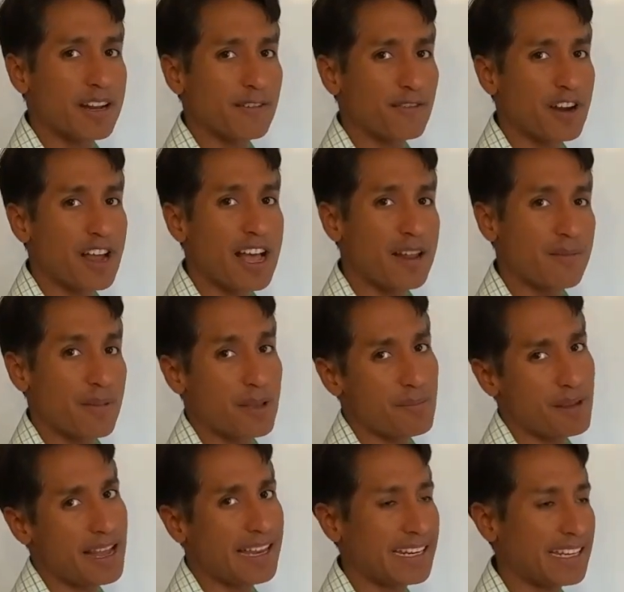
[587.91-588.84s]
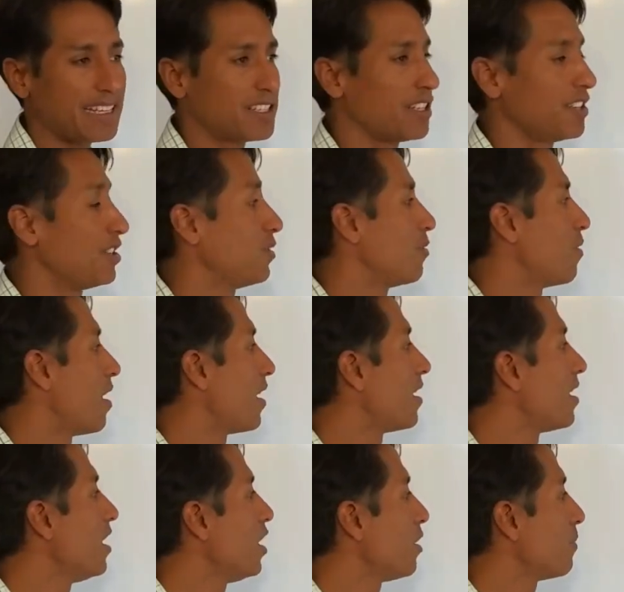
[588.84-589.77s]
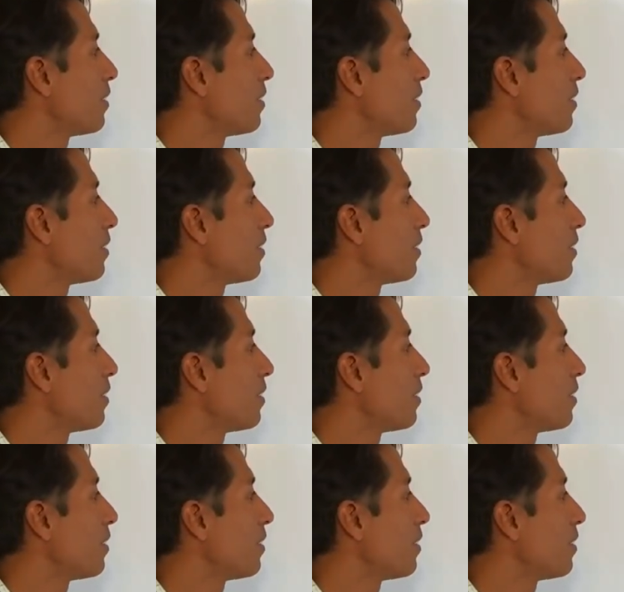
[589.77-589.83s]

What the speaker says: If not, maybe I need to do one.